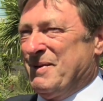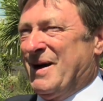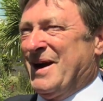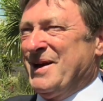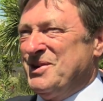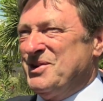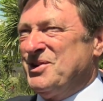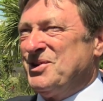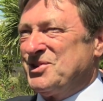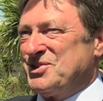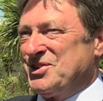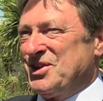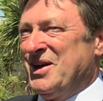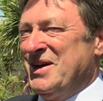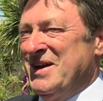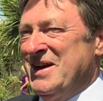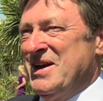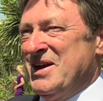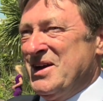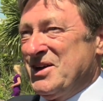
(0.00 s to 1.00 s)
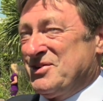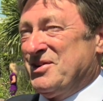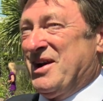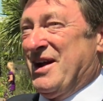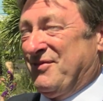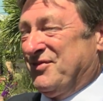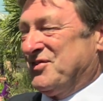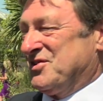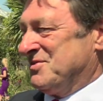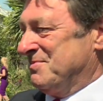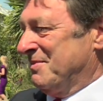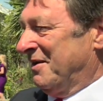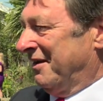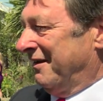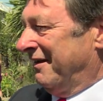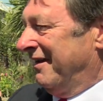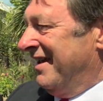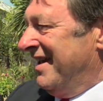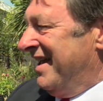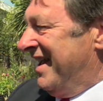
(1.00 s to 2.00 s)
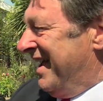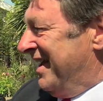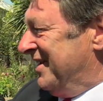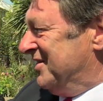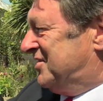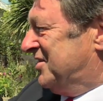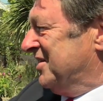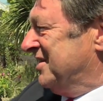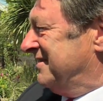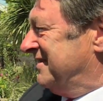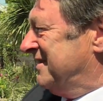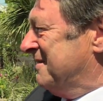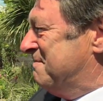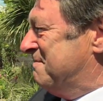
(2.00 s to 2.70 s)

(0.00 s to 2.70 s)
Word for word: by Yorkshire craftsmen, into the